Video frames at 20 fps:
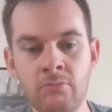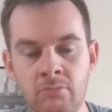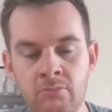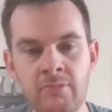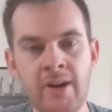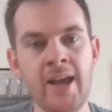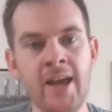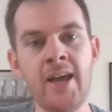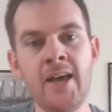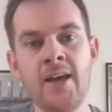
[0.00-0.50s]

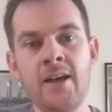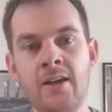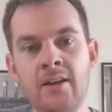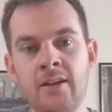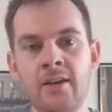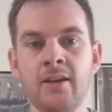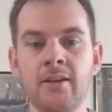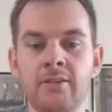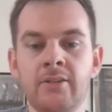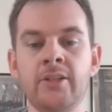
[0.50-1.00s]

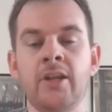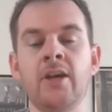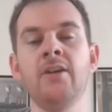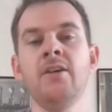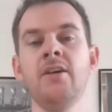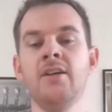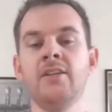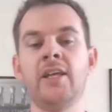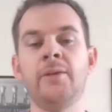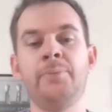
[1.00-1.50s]
round it. You know,
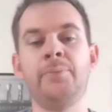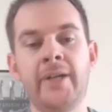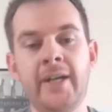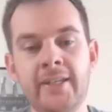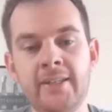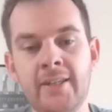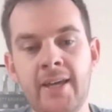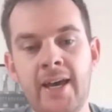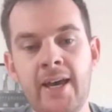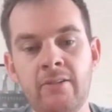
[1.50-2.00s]
they
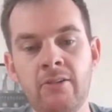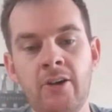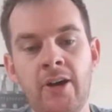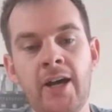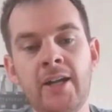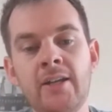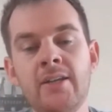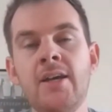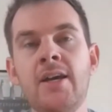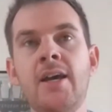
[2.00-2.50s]
played that,
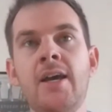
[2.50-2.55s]
right?